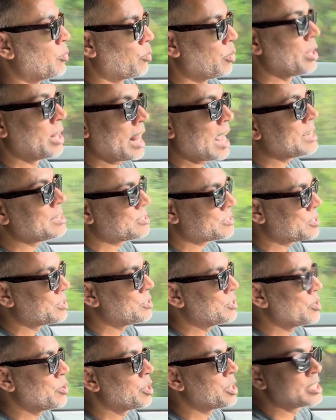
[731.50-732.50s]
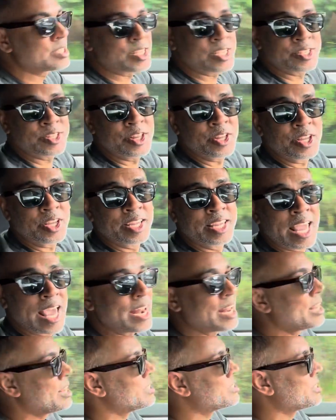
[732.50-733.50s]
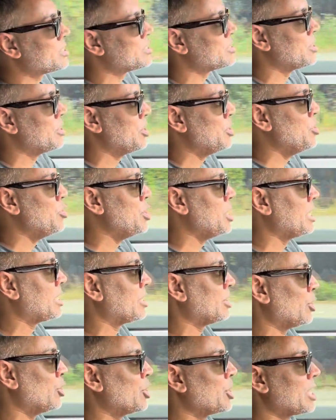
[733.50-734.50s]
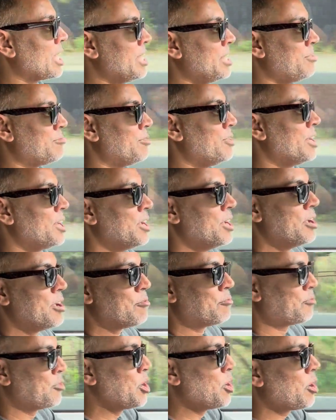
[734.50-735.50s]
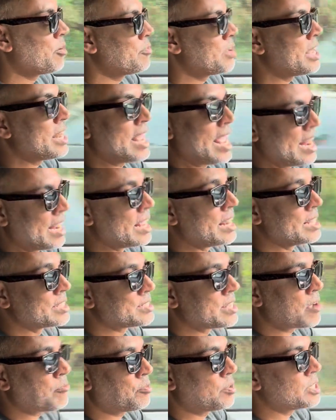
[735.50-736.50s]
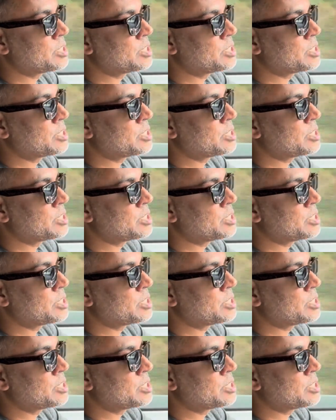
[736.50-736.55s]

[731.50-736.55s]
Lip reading: like to do it is because of the unique look and feel of it. And it is definitely